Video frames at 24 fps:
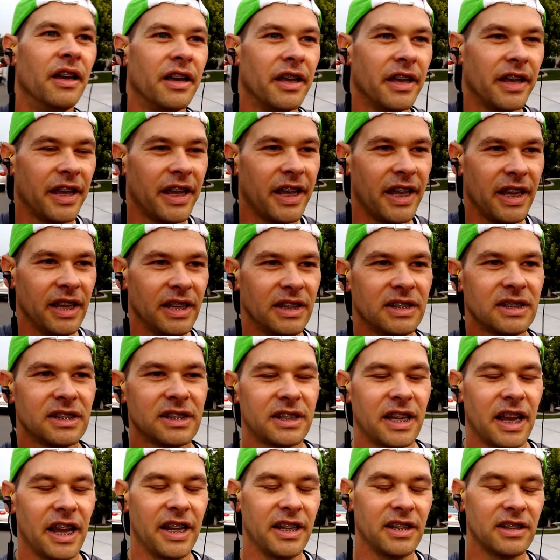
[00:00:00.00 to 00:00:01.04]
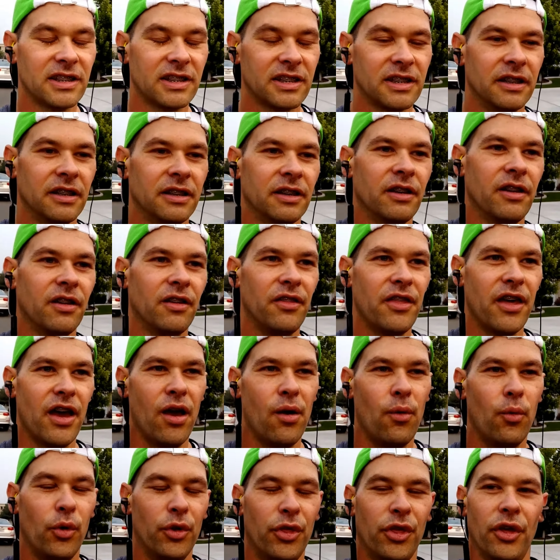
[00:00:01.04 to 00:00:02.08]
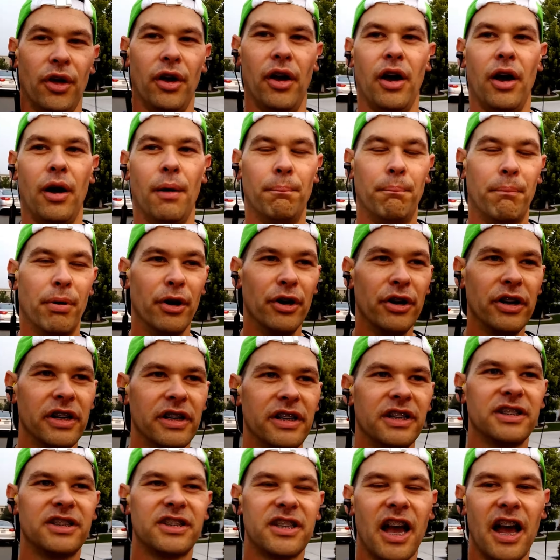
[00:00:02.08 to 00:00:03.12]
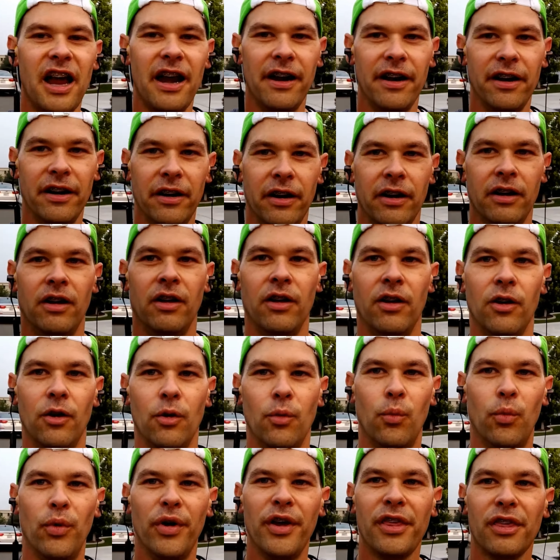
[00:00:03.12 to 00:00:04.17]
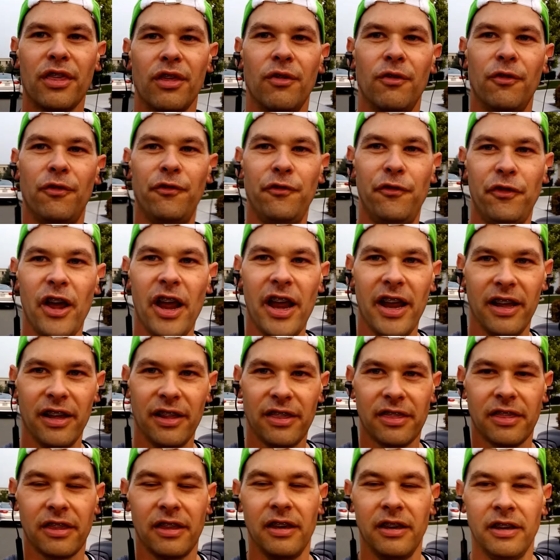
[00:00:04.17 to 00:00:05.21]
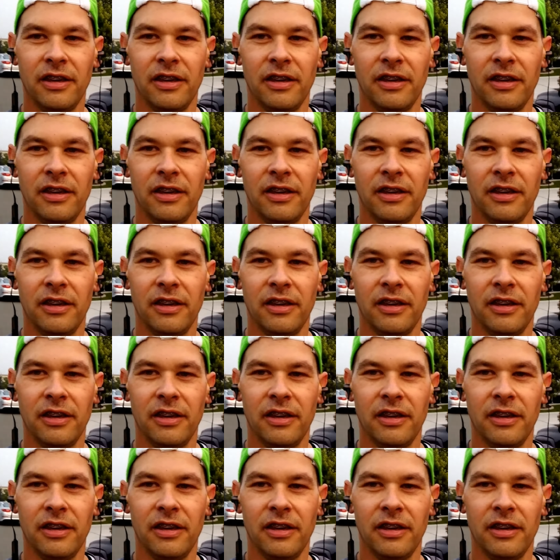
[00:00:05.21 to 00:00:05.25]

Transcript: he states that with a burning desire, with faith,